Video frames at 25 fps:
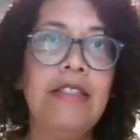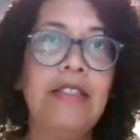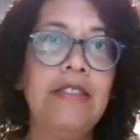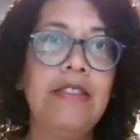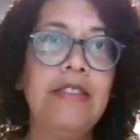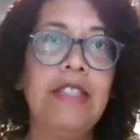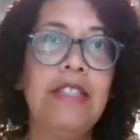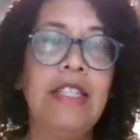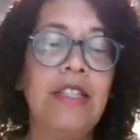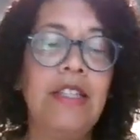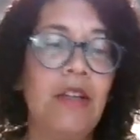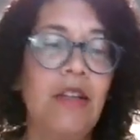
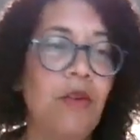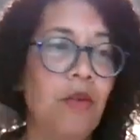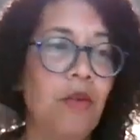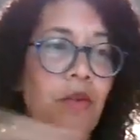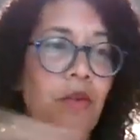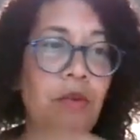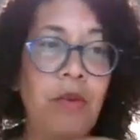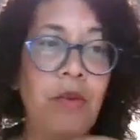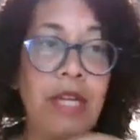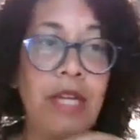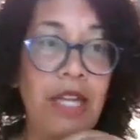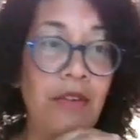
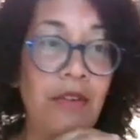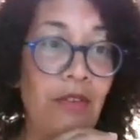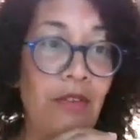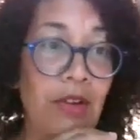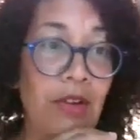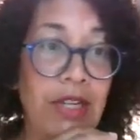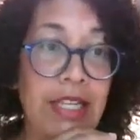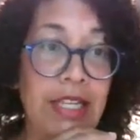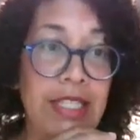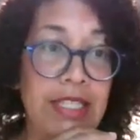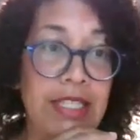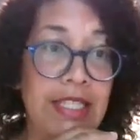whatever
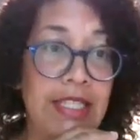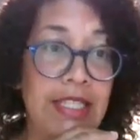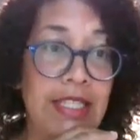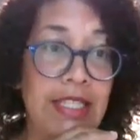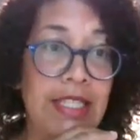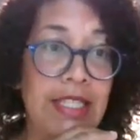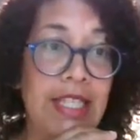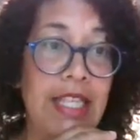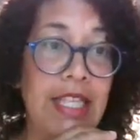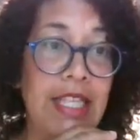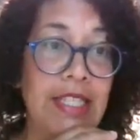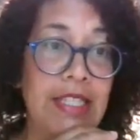it is
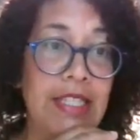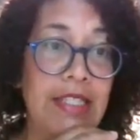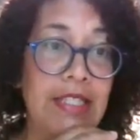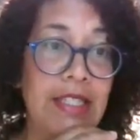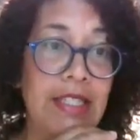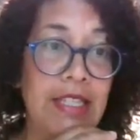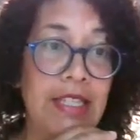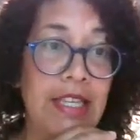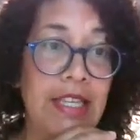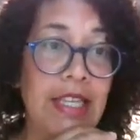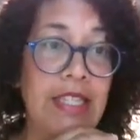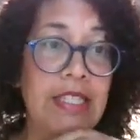that
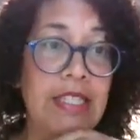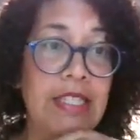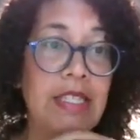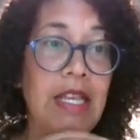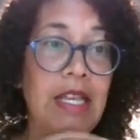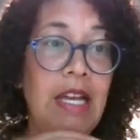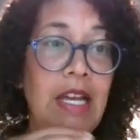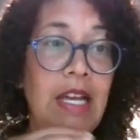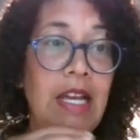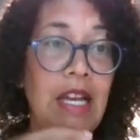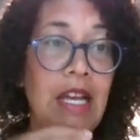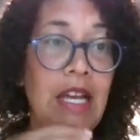is
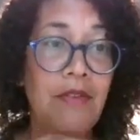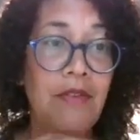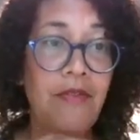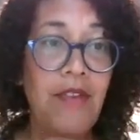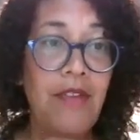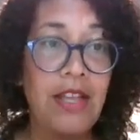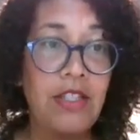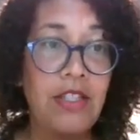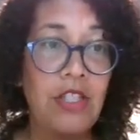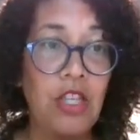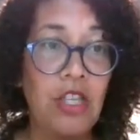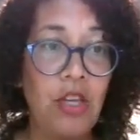
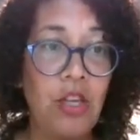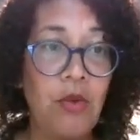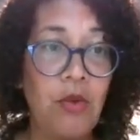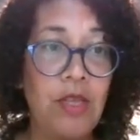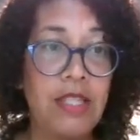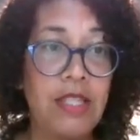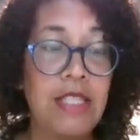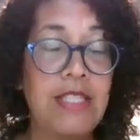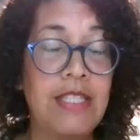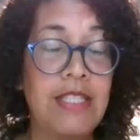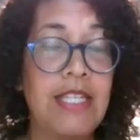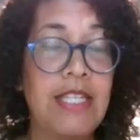affecting you
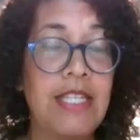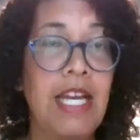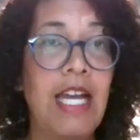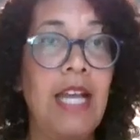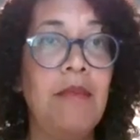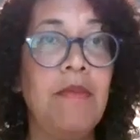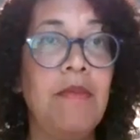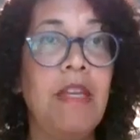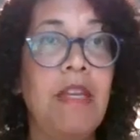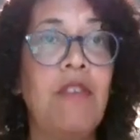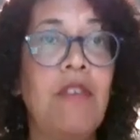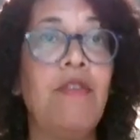at the
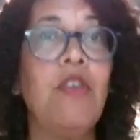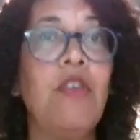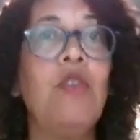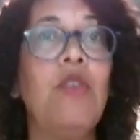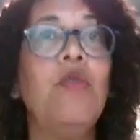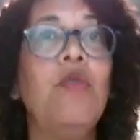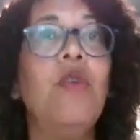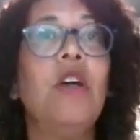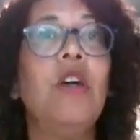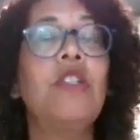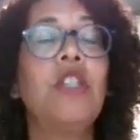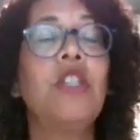time. If
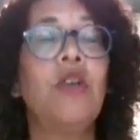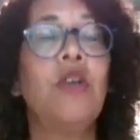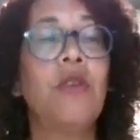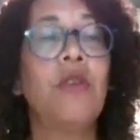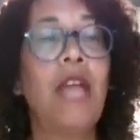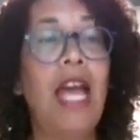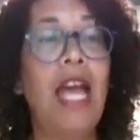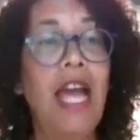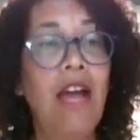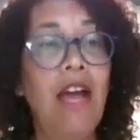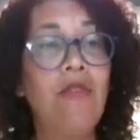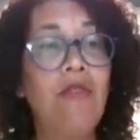you don't
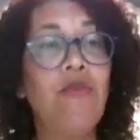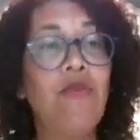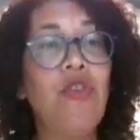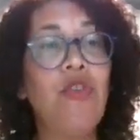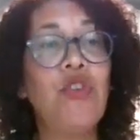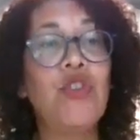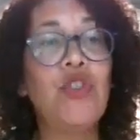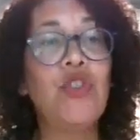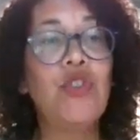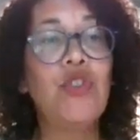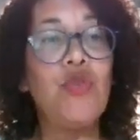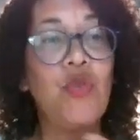have the
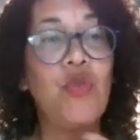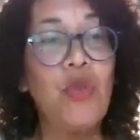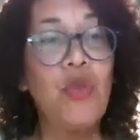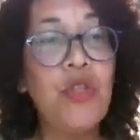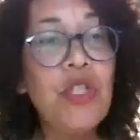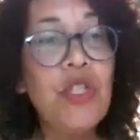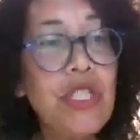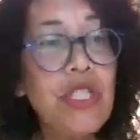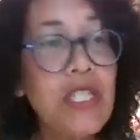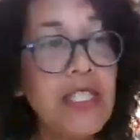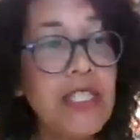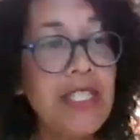
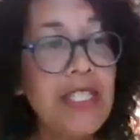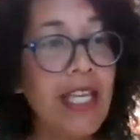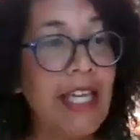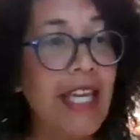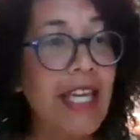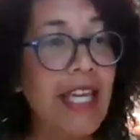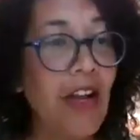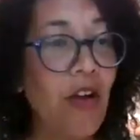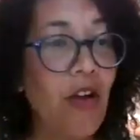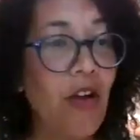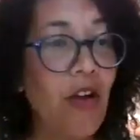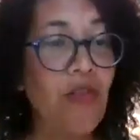stores to take
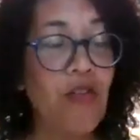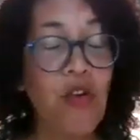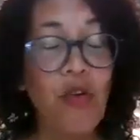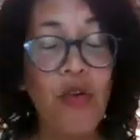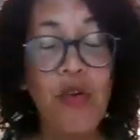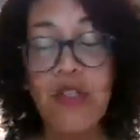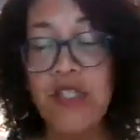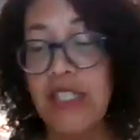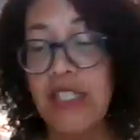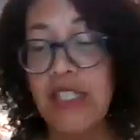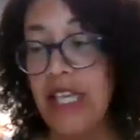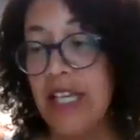care of
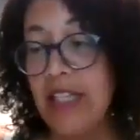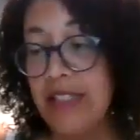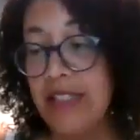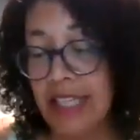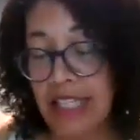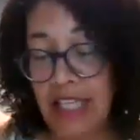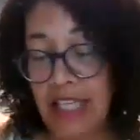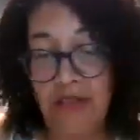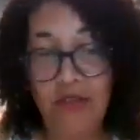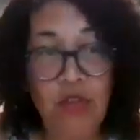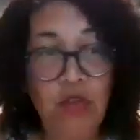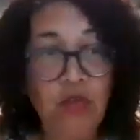yourself,
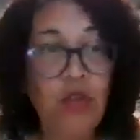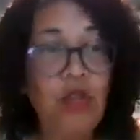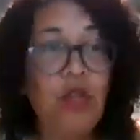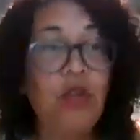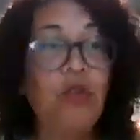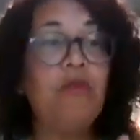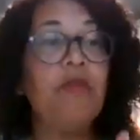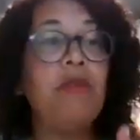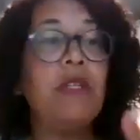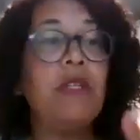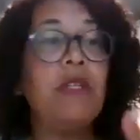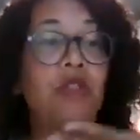like if you
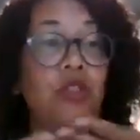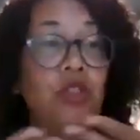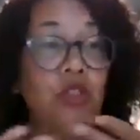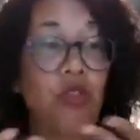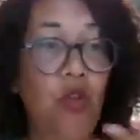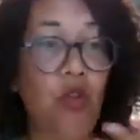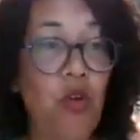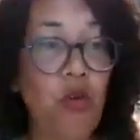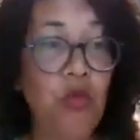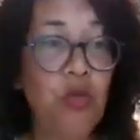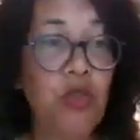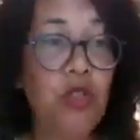don't build
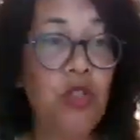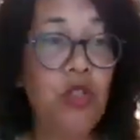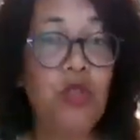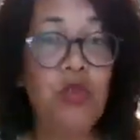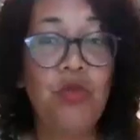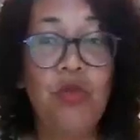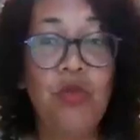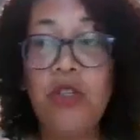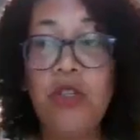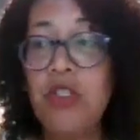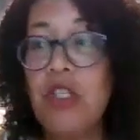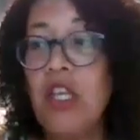your own
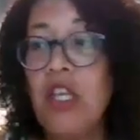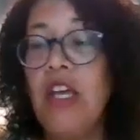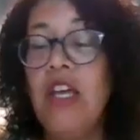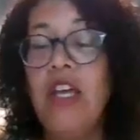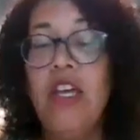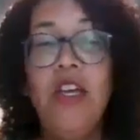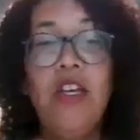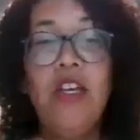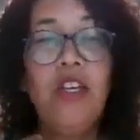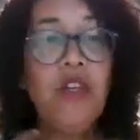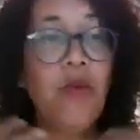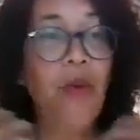stores,
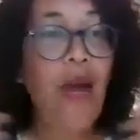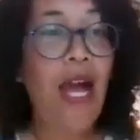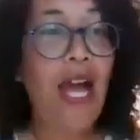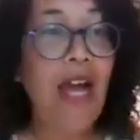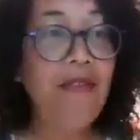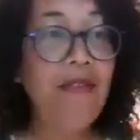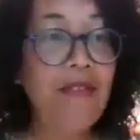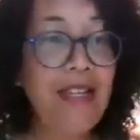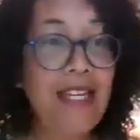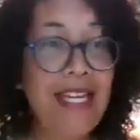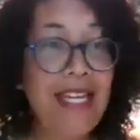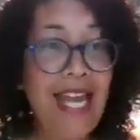you
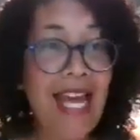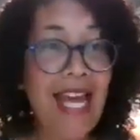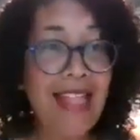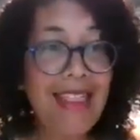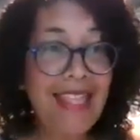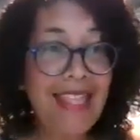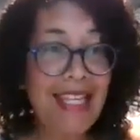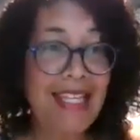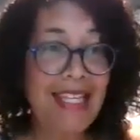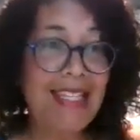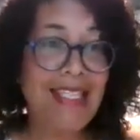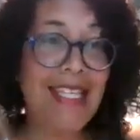have
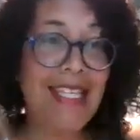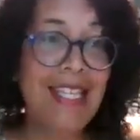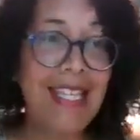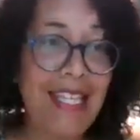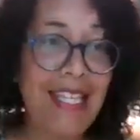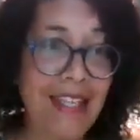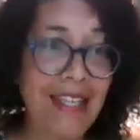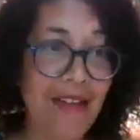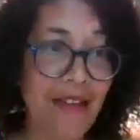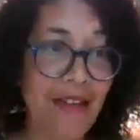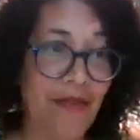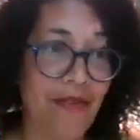nothing to
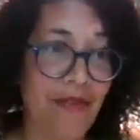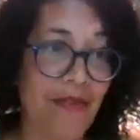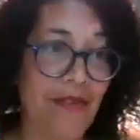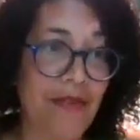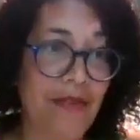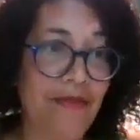give,